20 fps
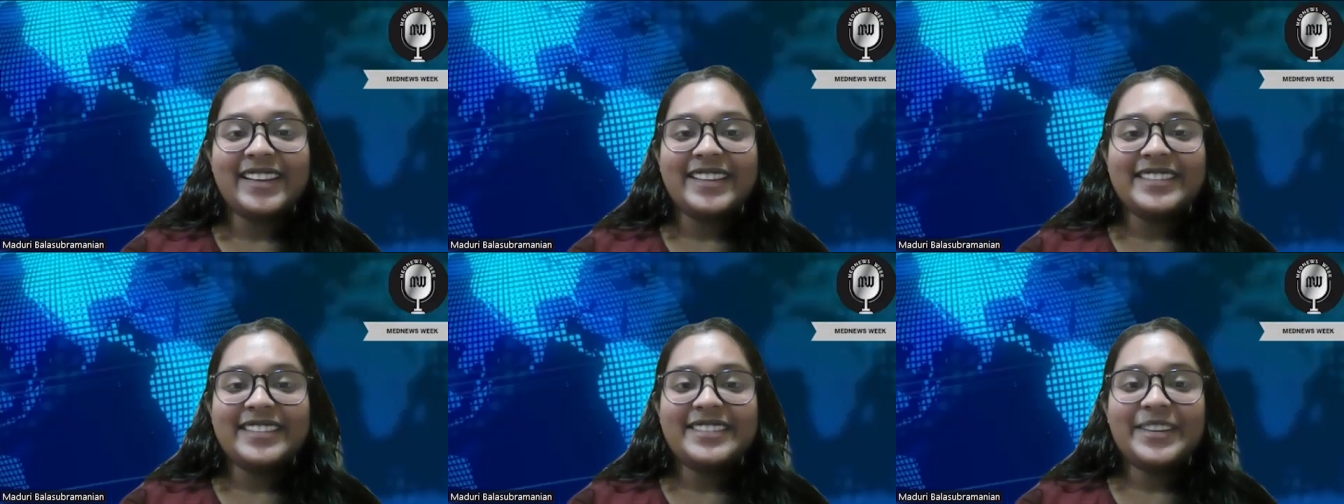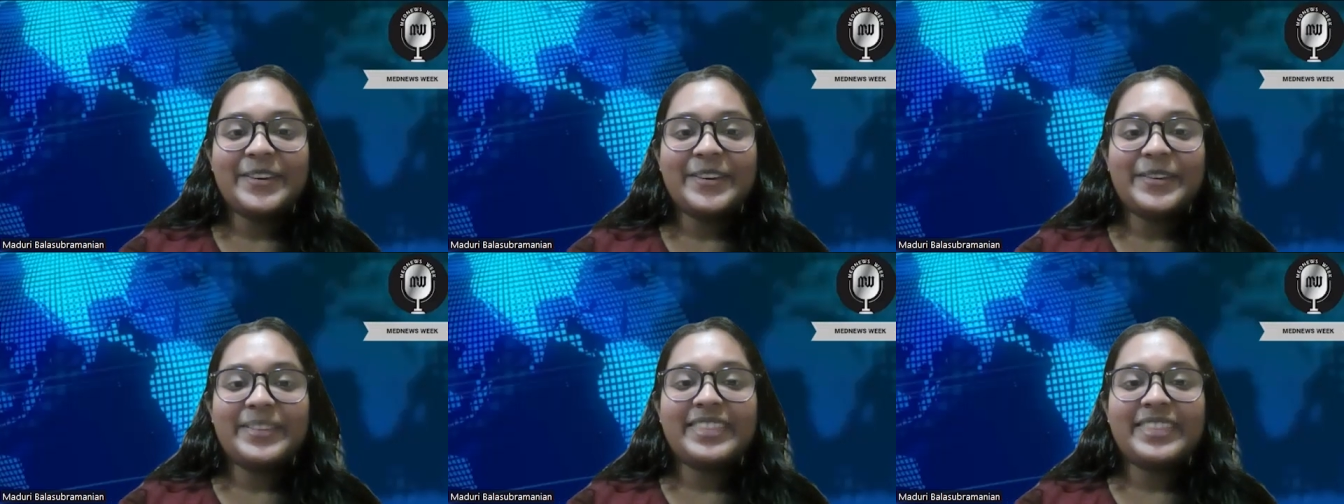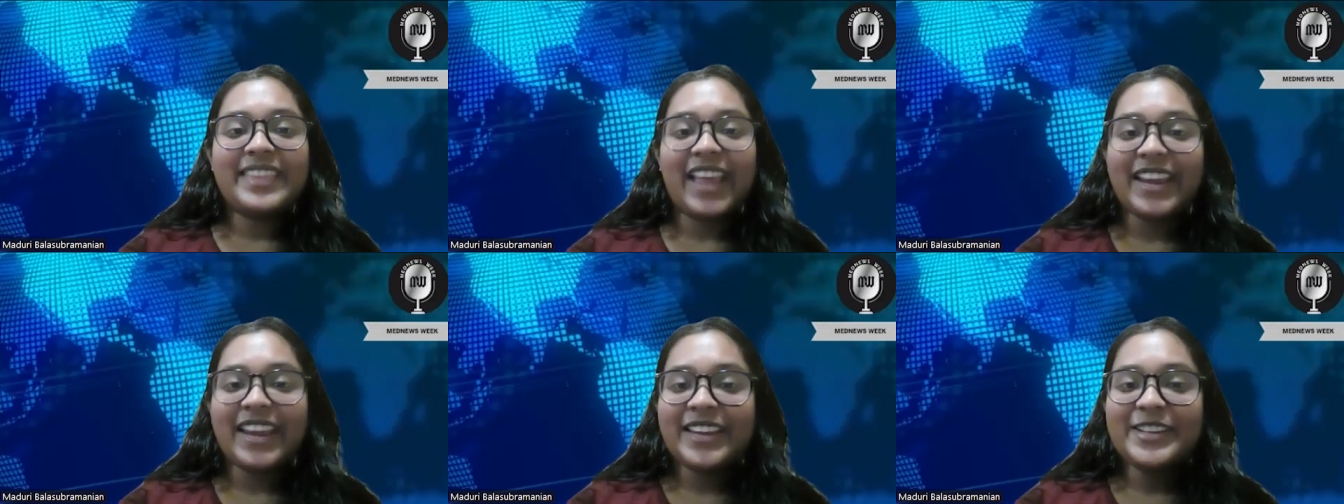So
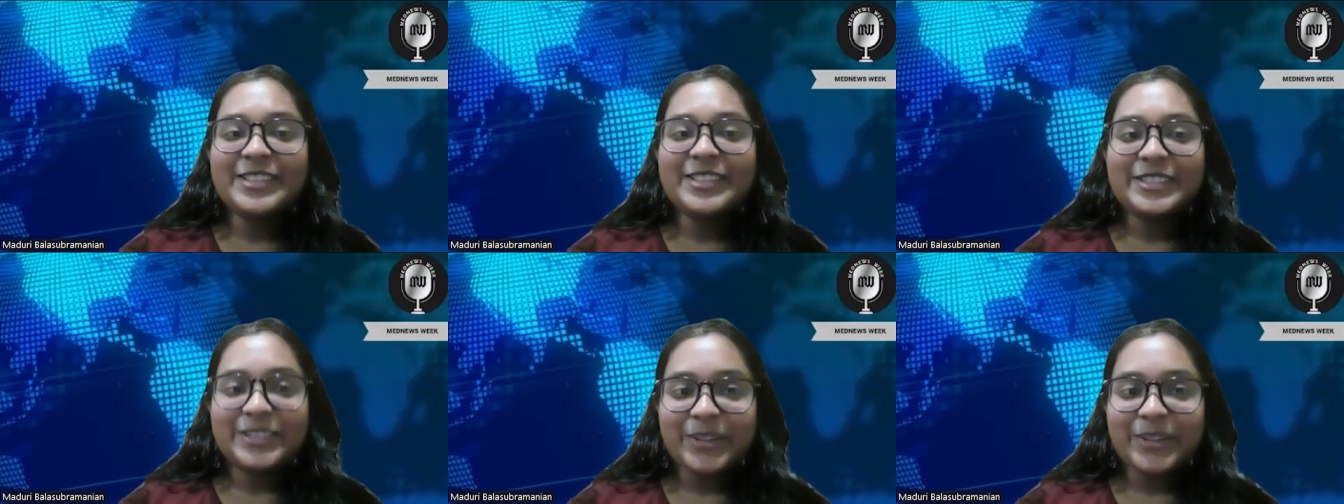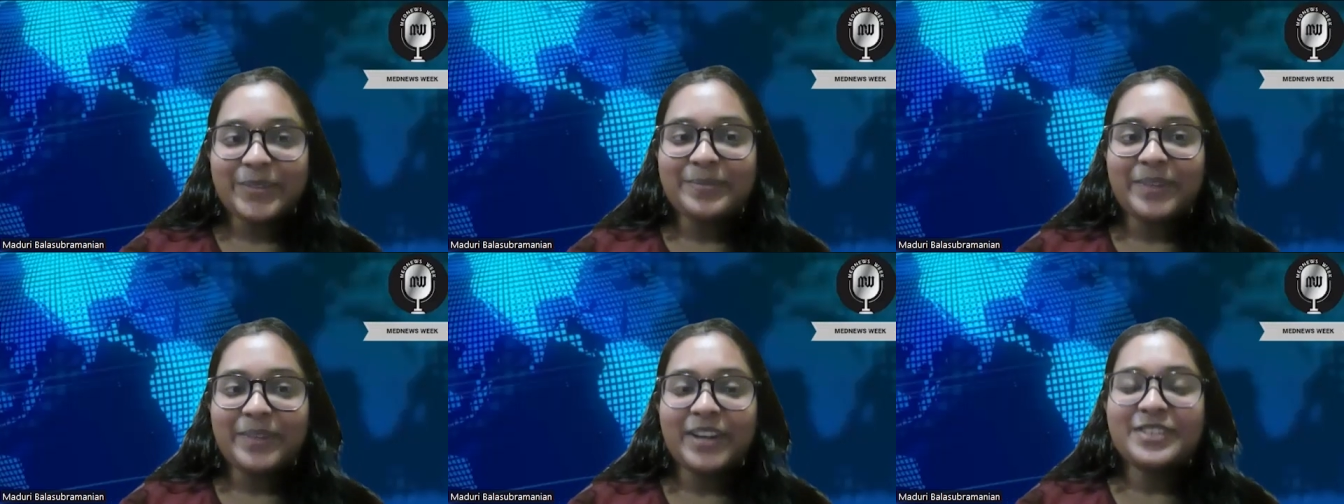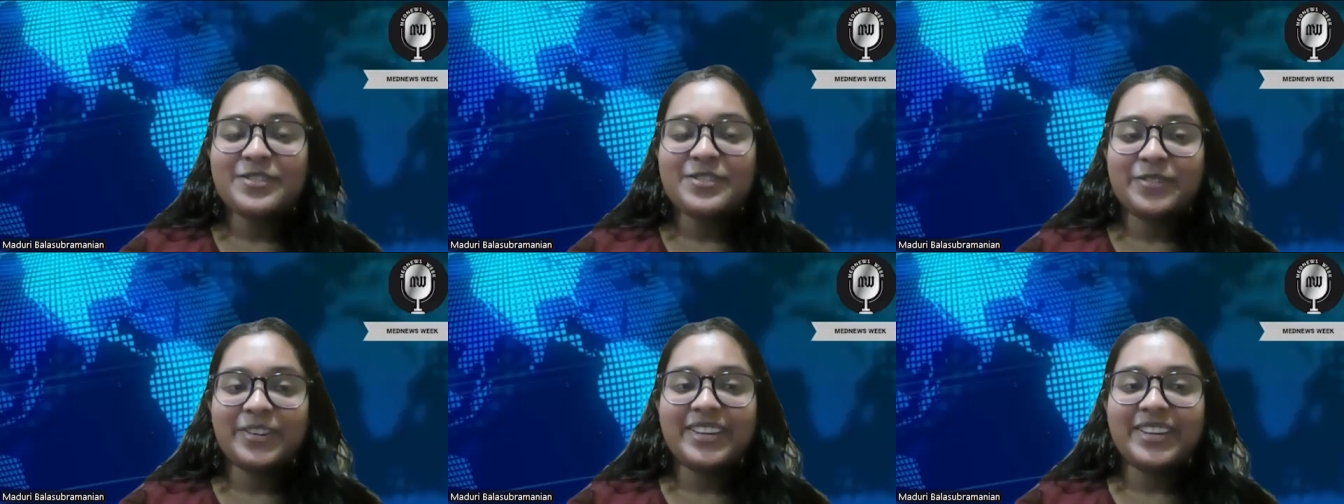thank you so
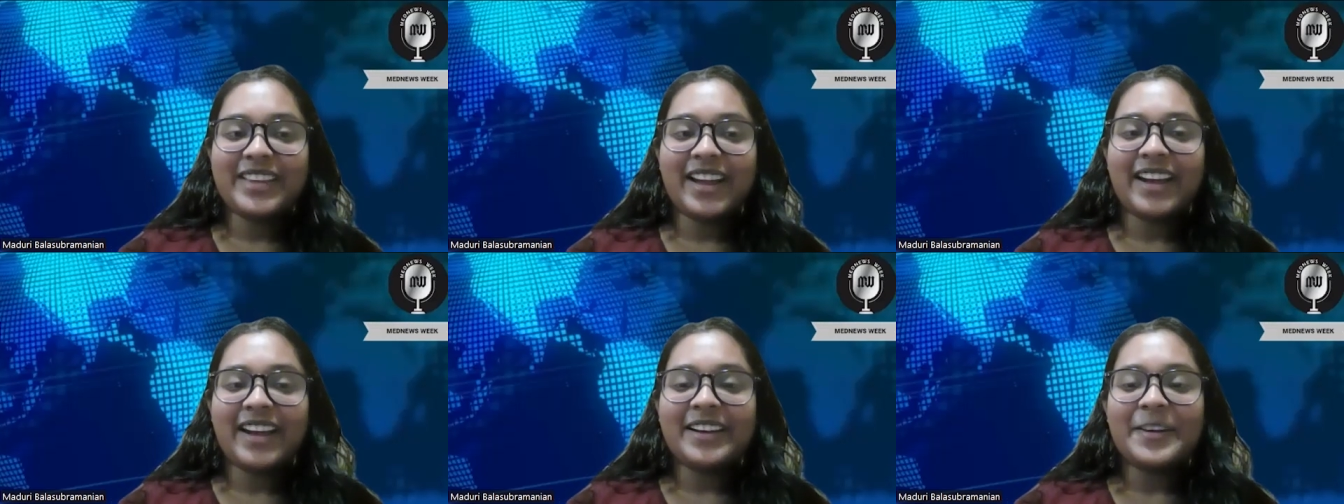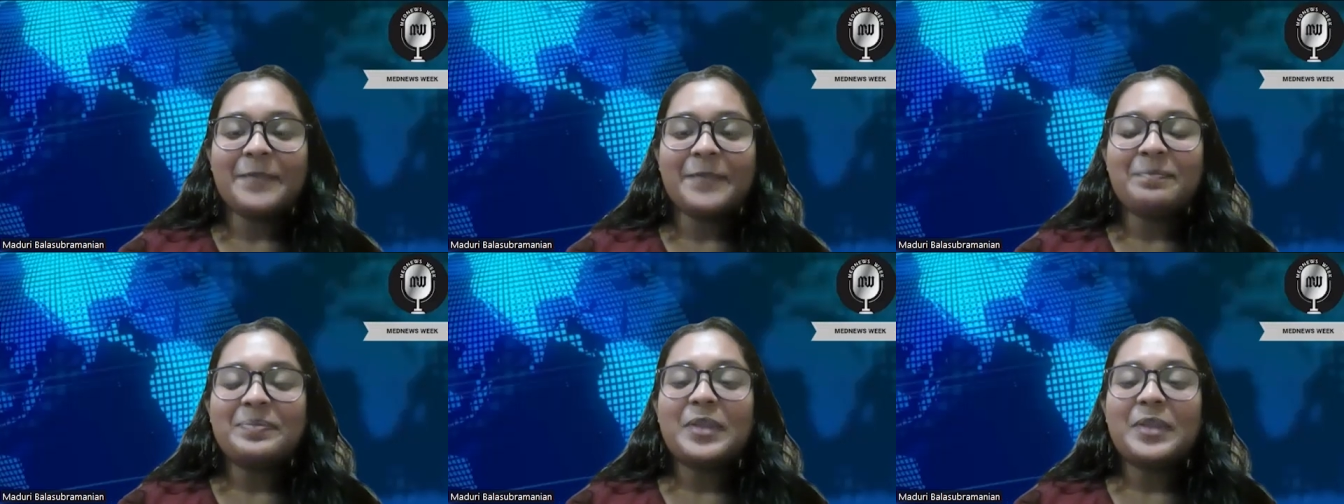much for that.